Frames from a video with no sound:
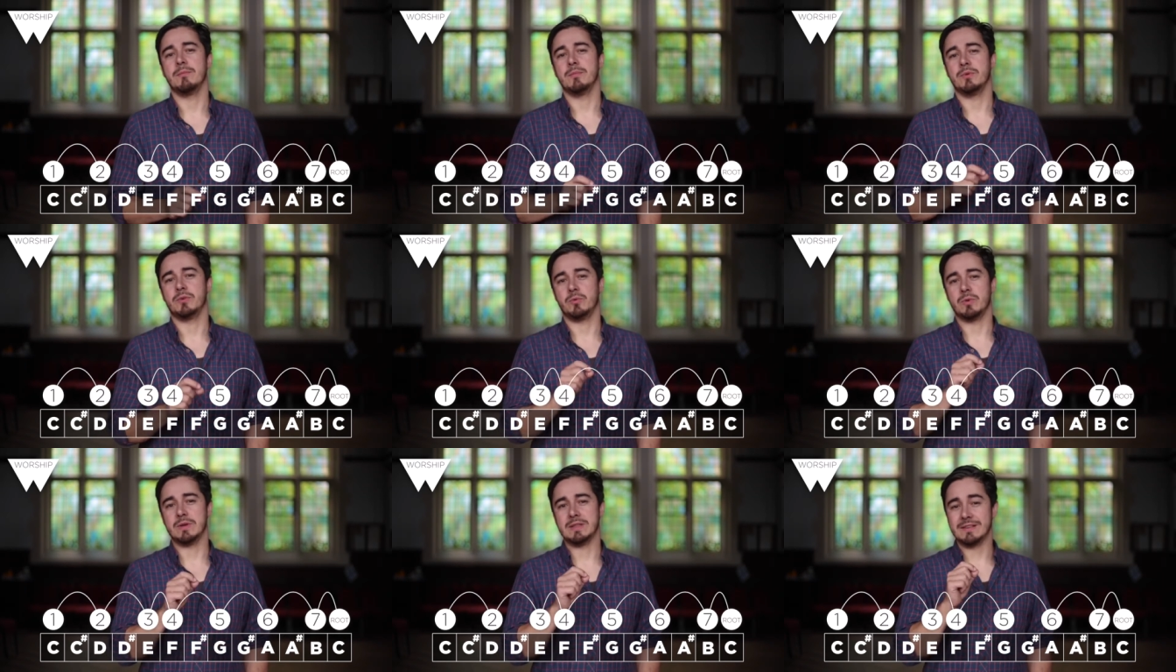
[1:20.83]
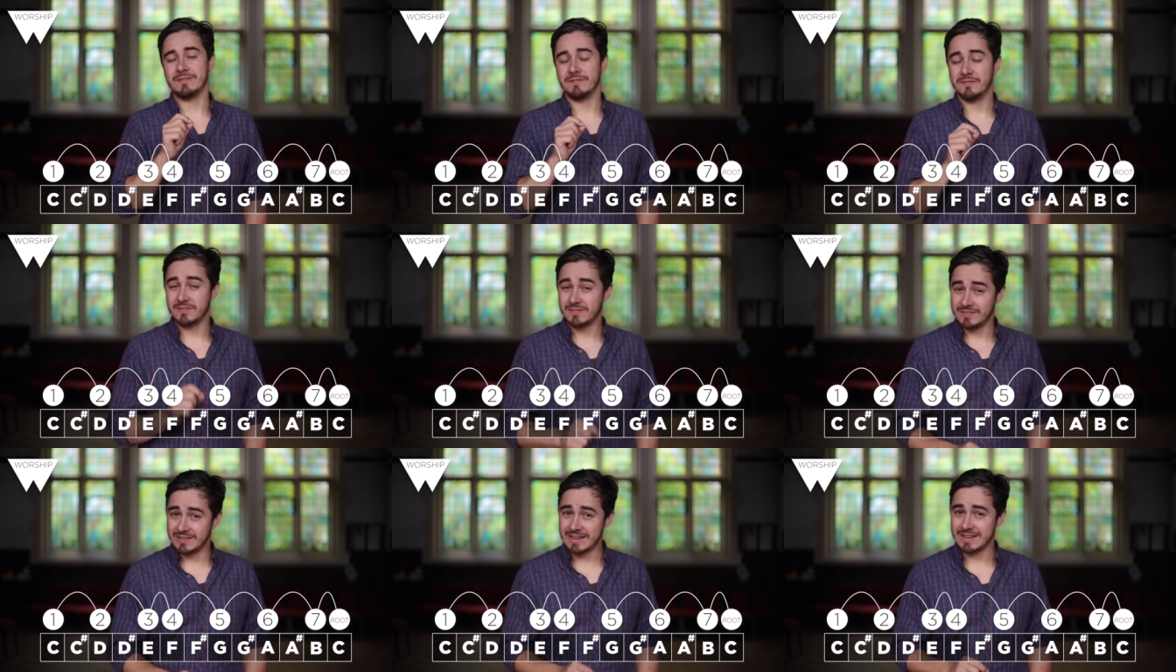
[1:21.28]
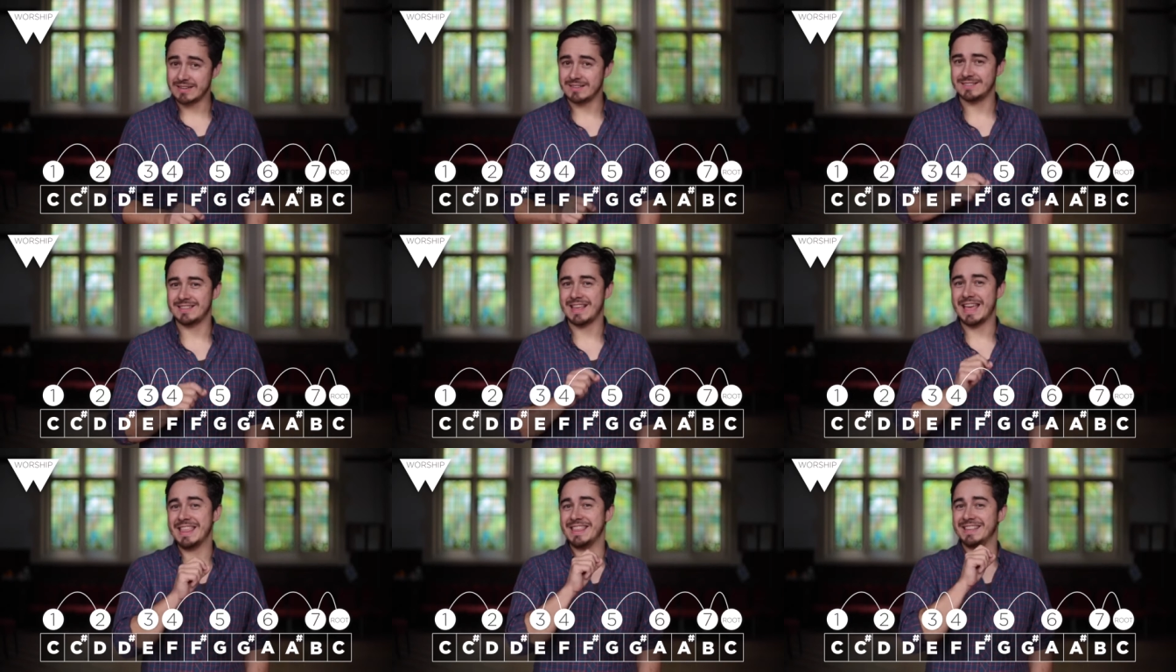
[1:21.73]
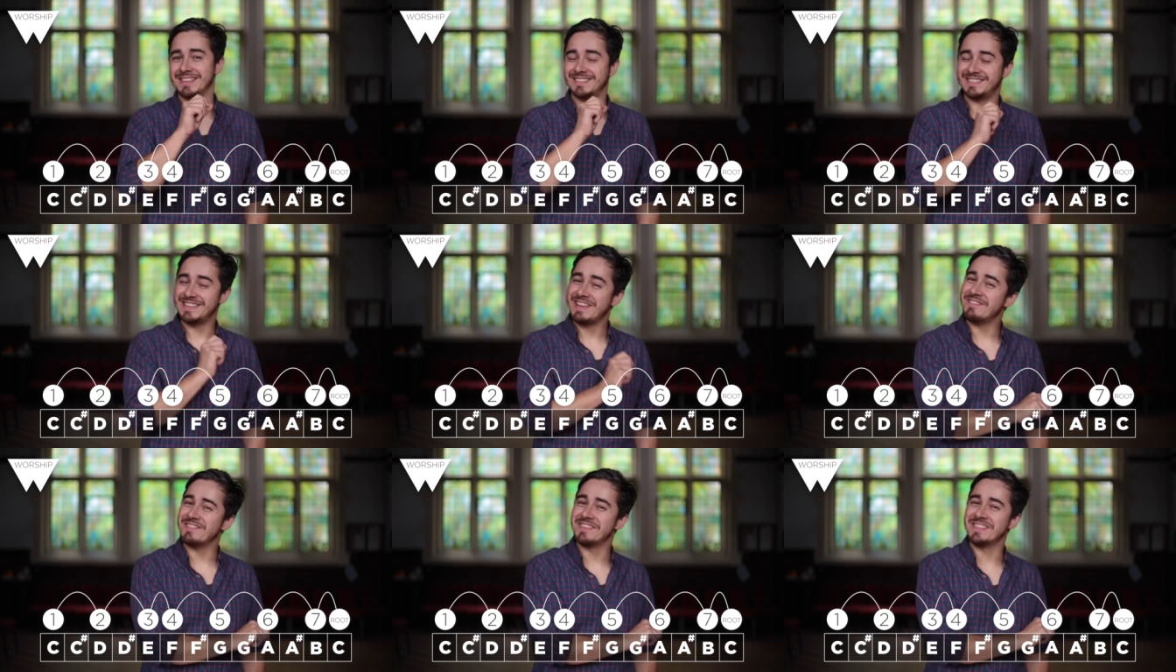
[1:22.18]
Between the sixth and the
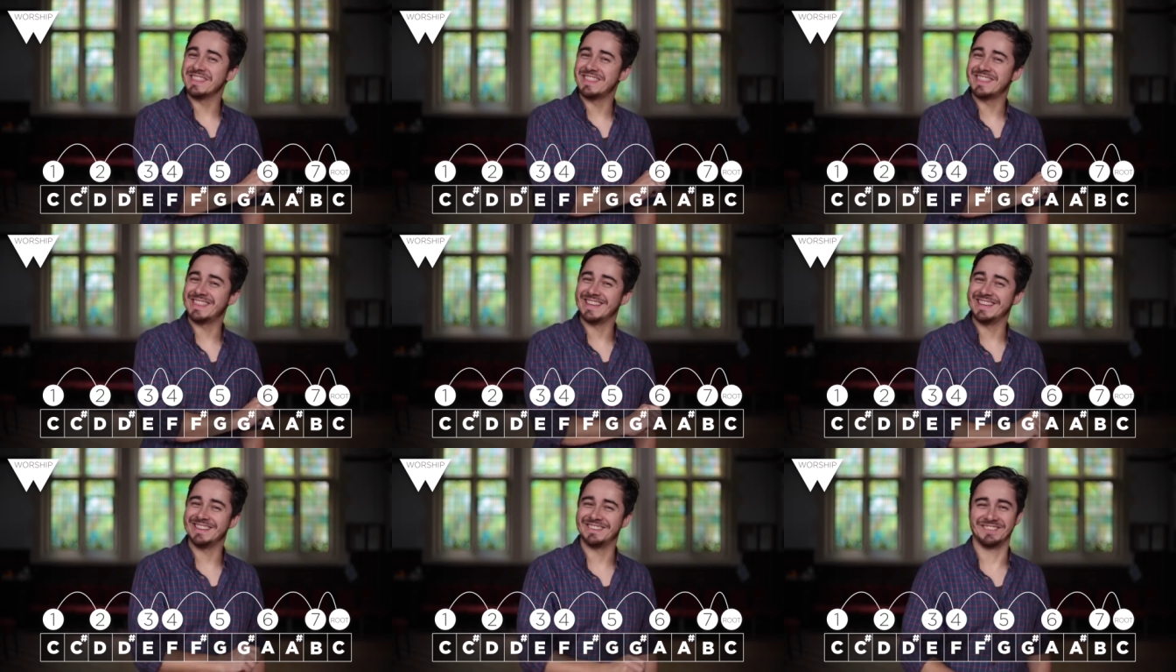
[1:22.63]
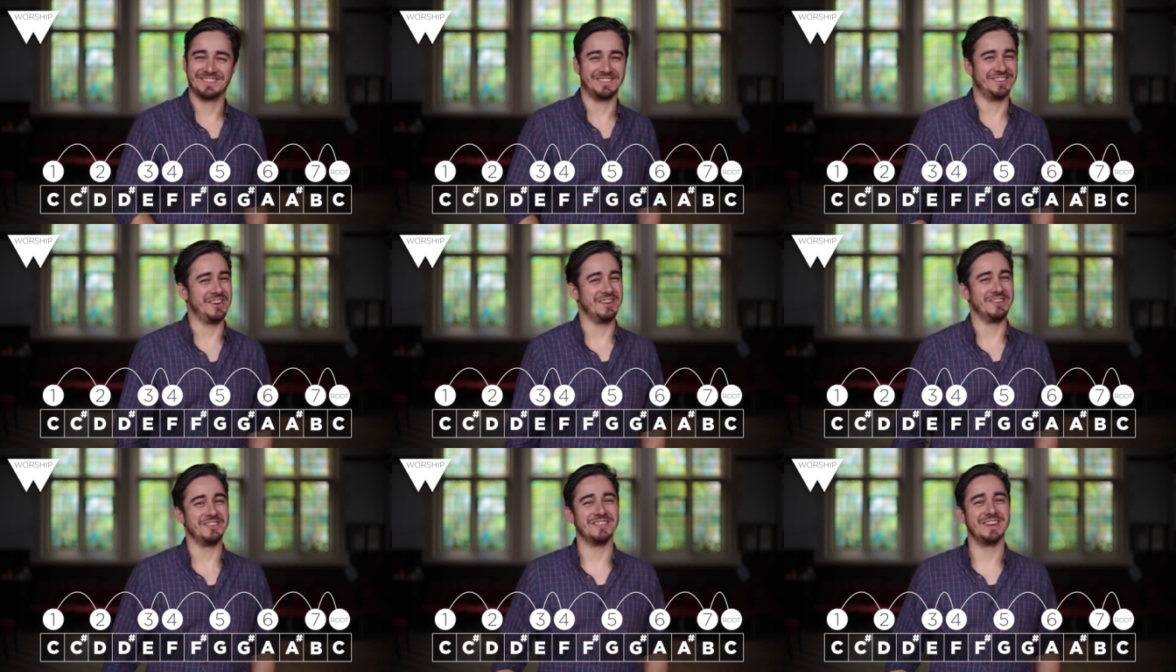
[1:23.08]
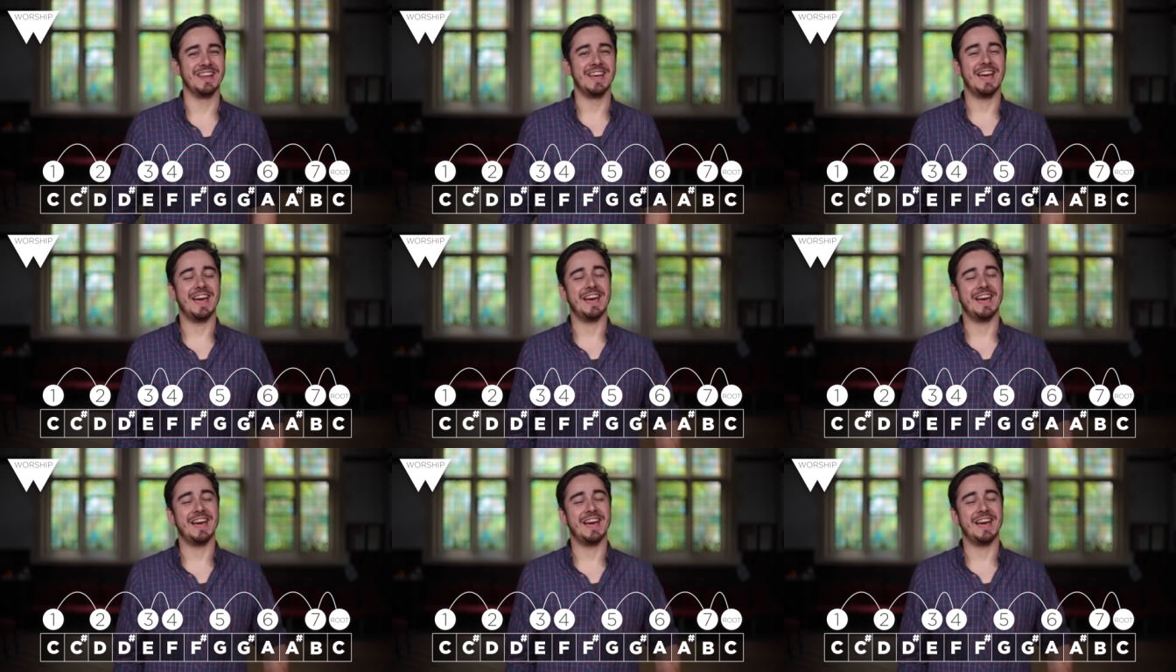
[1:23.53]
seventh, it's a tone.